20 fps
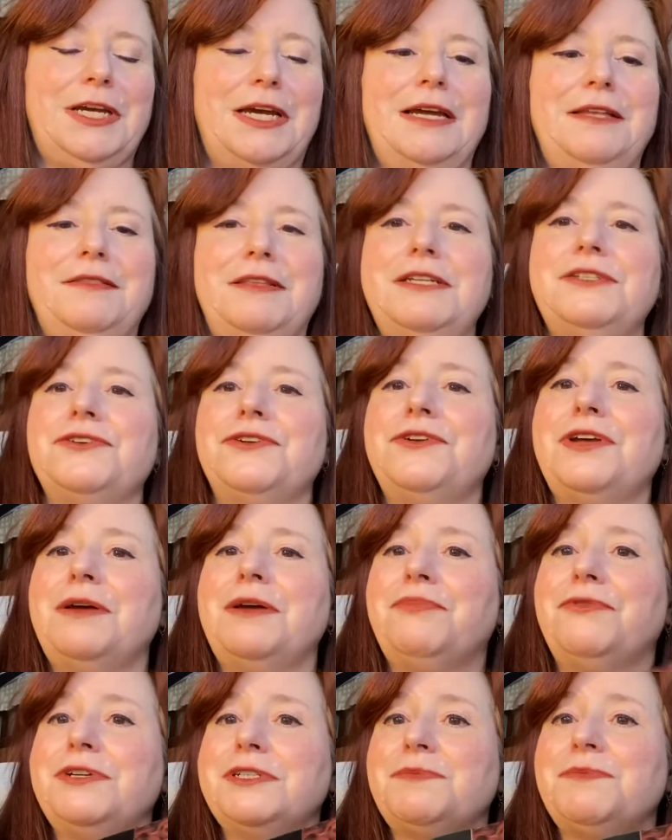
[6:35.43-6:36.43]
These are
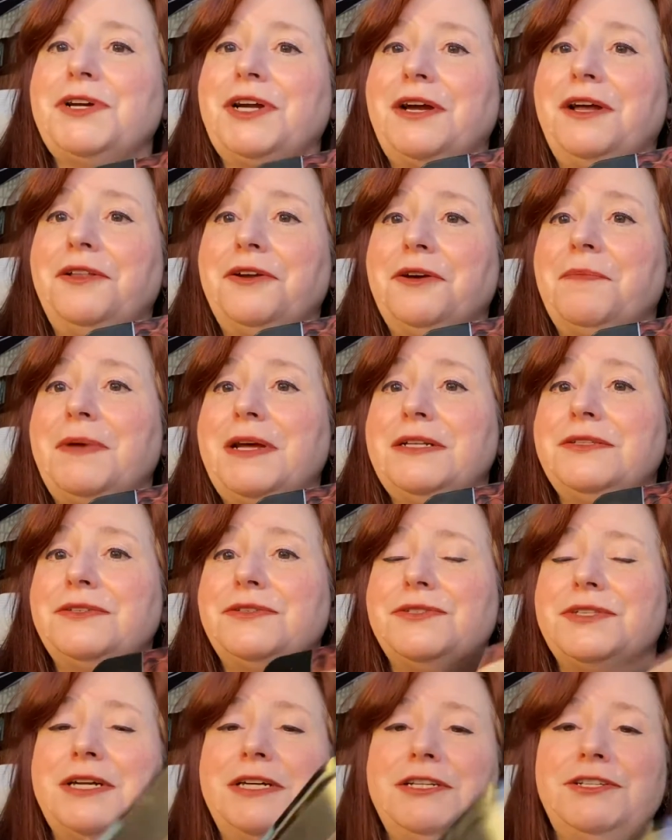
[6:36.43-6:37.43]
not Prismacolor
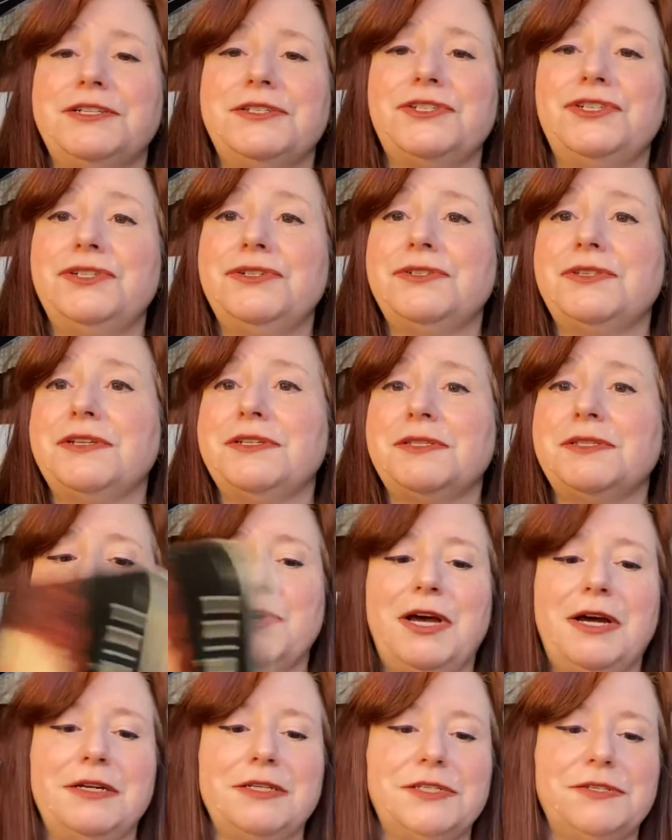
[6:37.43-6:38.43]
pencils. I just use this
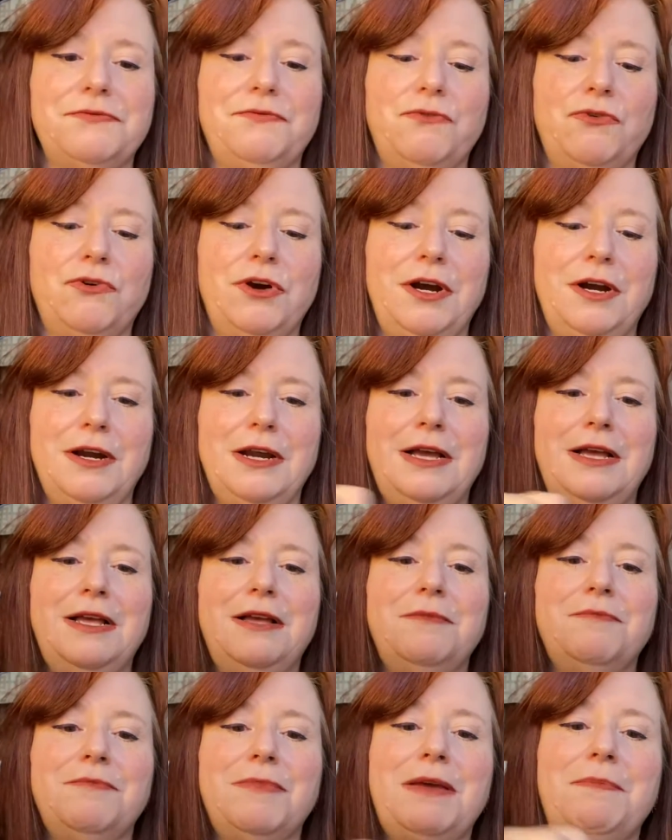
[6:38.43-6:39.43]
box for
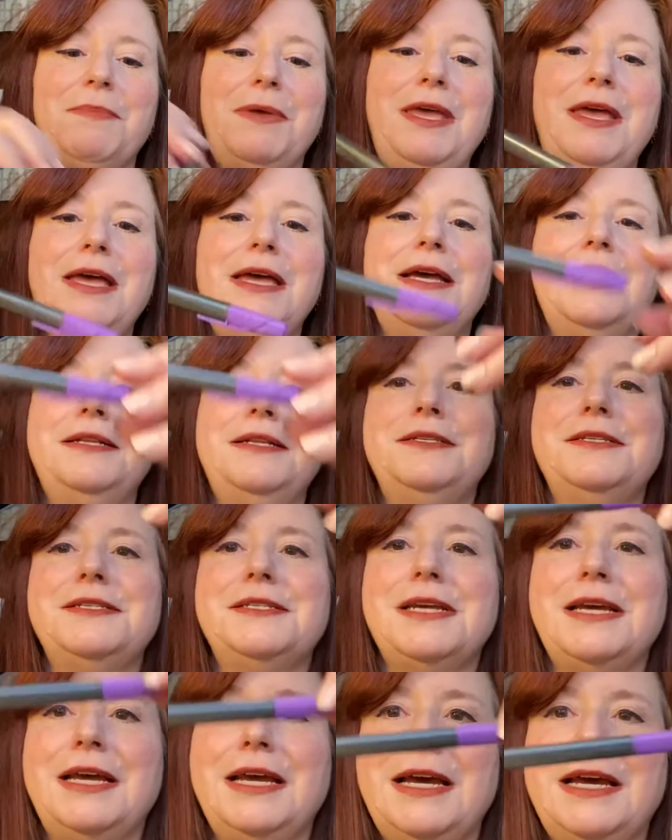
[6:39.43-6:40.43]
my
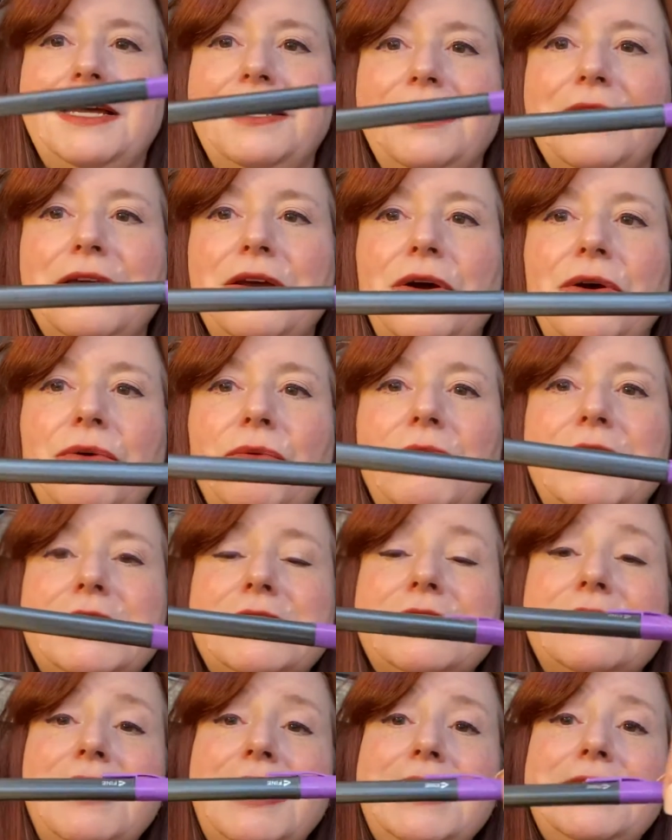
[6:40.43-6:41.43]
pens. And
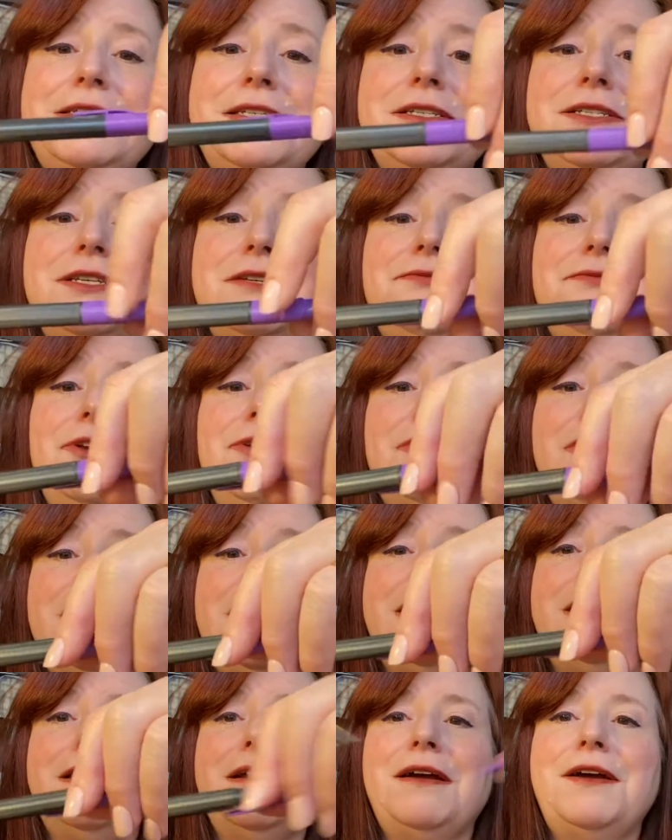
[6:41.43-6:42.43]
what's nice is if you can
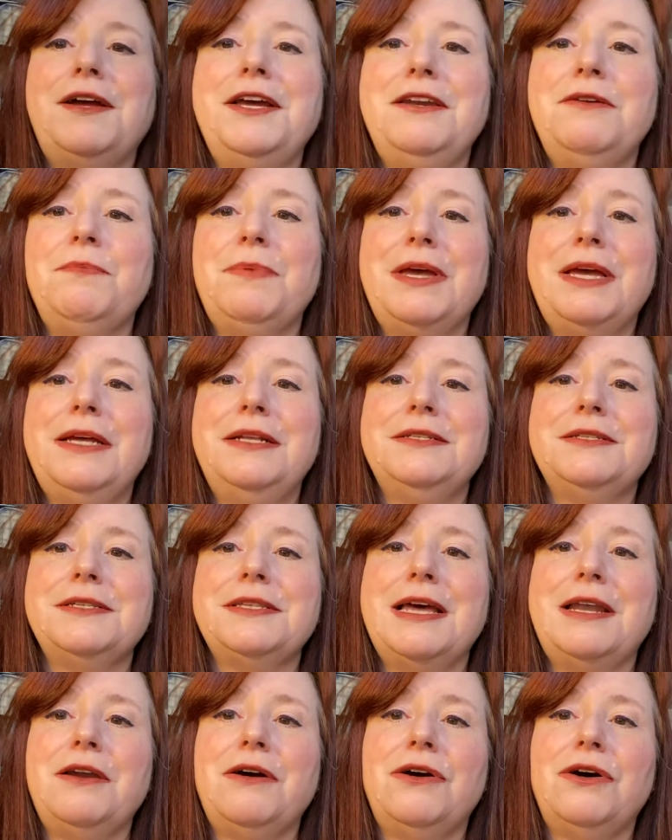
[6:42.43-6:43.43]
get the kind of pens
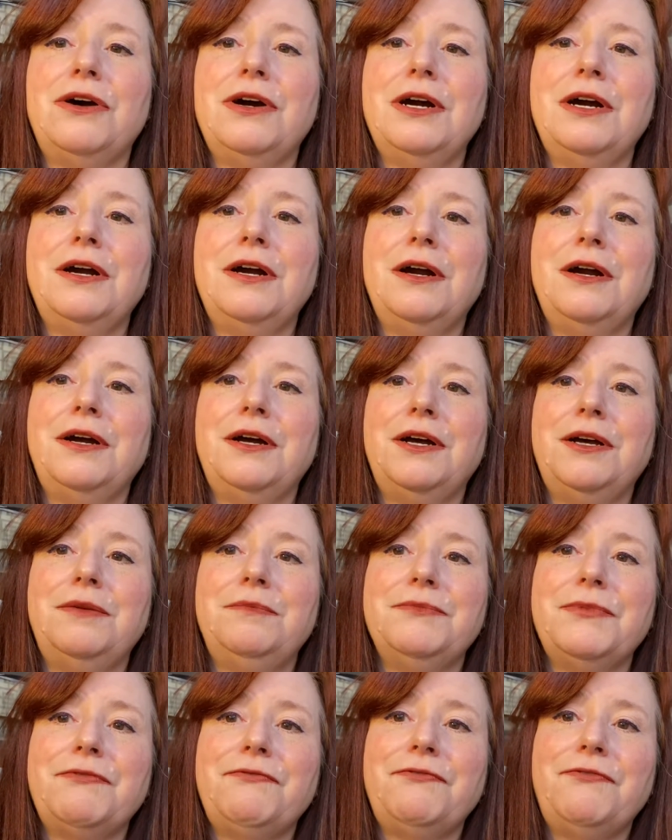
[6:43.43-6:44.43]
that are
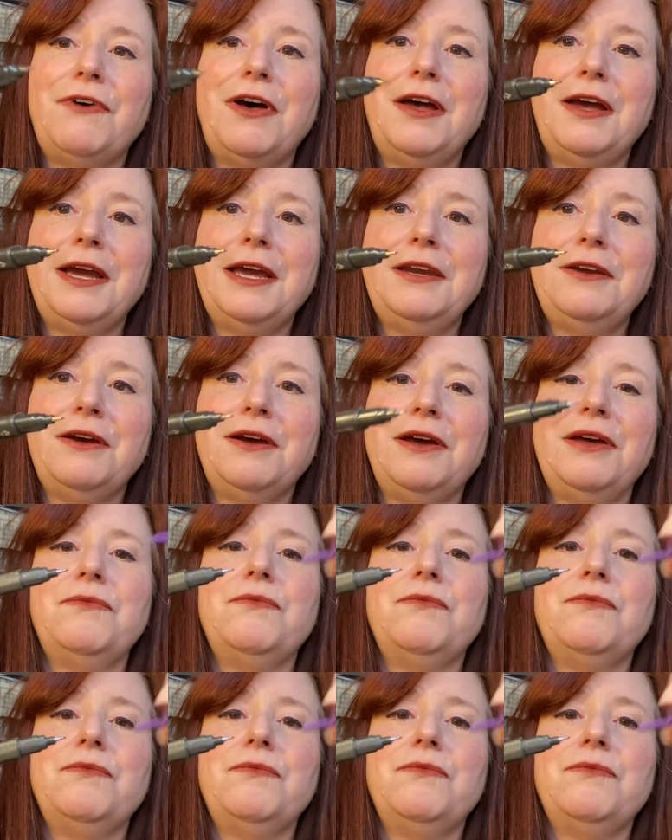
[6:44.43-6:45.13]
fine on